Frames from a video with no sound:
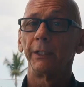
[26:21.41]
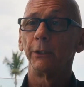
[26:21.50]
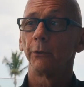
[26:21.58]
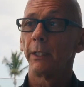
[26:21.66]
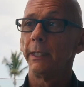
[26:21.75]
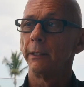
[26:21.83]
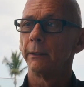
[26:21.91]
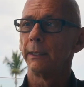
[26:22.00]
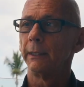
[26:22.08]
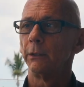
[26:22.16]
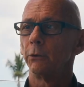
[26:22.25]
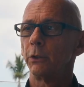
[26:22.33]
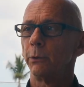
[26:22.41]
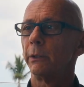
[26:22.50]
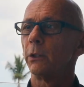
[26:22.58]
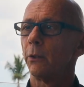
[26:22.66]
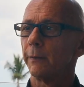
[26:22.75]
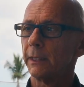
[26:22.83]
You're healing. You're
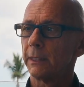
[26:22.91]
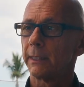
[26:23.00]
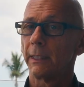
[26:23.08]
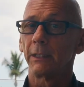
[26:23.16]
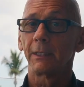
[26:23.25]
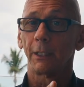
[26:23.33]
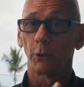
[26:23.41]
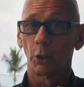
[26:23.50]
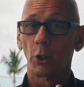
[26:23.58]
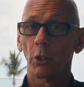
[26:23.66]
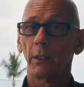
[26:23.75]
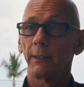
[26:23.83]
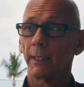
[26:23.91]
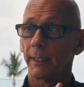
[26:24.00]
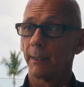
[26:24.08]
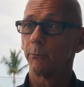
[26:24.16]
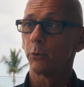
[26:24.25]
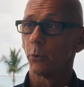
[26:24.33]
doing all these things that are good that
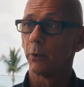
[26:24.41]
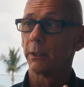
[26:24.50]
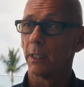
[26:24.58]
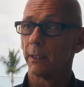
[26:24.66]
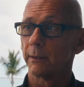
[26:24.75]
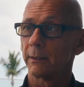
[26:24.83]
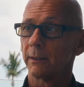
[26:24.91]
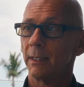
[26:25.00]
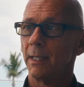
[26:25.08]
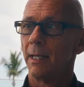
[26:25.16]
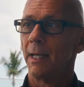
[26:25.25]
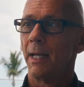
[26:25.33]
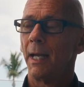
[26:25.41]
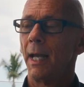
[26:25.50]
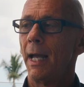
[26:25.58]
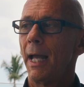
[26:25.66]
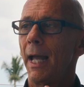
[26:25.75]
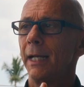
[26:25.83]
mTOR does.
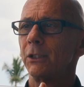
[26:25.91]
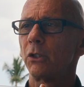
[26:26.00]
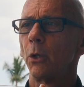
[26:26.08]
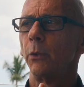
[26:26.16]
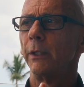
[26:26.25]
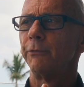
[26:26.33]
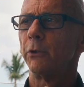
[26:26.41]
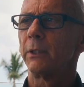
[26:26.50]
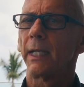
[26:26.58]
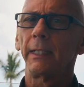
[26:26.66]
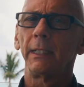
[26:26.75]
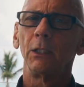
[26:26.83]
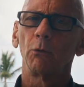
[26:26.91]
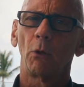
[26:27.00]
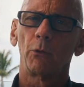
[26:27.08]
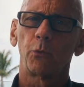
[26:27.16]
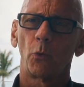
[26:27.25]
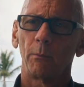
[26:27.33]
And so if you're taking
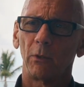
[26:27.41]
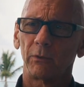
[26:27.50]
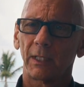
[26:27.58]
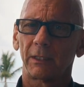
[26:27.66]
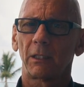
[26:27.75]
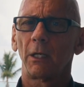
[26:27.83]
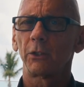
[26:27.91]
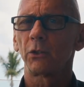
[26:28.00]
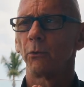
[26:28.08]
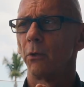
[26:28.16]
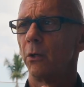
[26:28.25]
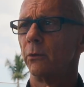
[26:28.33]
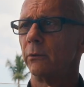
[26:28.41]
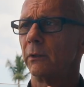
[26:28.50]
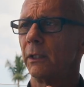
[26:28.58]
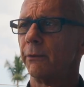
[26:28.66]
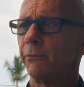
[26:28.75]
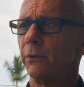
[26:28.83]
growth hormone, testosterone,
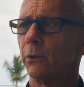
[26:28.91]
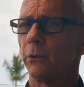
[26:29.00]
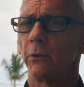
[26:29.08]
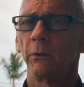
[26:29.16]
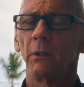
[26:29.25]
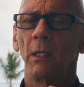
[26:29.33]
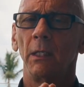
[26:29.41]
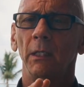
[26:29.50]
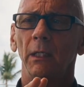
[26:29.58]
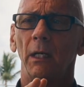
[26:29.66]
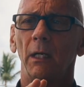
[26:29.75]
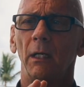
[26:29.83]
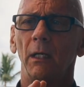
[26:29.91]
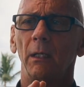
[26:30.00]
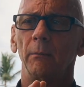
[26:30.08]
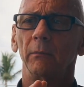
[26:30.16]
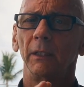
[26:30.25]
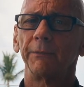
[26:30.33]
if you're
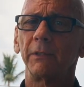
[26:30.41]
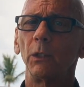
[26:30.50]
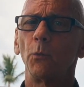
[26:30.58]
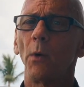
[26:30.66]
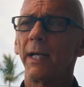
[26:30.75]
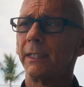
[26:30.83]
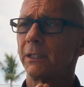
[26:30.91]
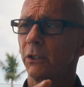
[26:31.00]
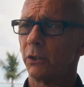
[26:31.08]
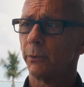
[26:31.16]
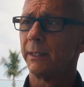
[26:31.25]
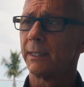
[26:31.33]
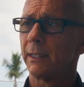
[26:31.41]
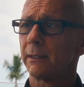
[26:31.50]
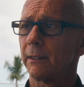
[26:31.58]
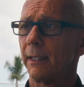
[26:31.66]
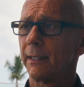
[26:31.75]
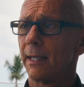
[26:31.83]
lifting weights and doing things
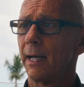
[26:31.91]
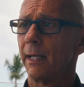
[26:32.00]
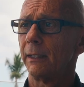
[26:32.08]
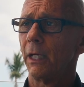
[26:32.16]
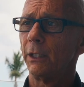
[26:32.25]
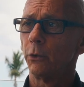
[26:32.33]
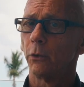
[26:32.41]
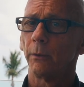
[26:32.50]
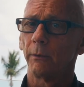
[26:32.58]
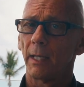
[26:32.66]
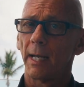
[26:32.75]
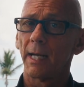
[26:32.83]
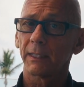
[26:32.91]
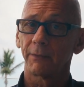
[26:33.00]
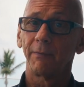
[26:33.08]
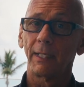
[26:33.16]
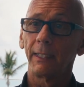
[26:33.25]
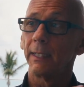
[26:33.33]
like that, you're
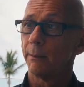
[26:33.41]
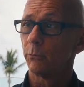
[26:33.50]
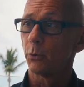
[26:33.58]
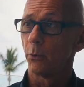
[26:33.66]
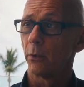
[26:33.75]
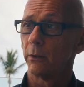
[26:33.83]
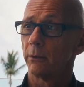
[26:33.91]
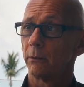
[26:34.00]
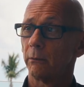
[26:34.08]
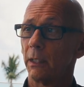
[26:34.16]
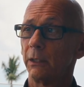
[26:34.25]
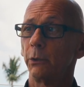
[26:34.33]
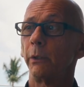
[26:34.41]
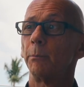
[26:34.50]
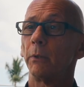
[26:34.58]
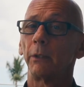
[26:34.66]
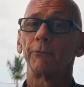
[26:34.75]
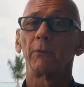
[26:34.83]
activating mTOR, right? Doing
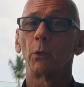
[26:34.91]
blood flow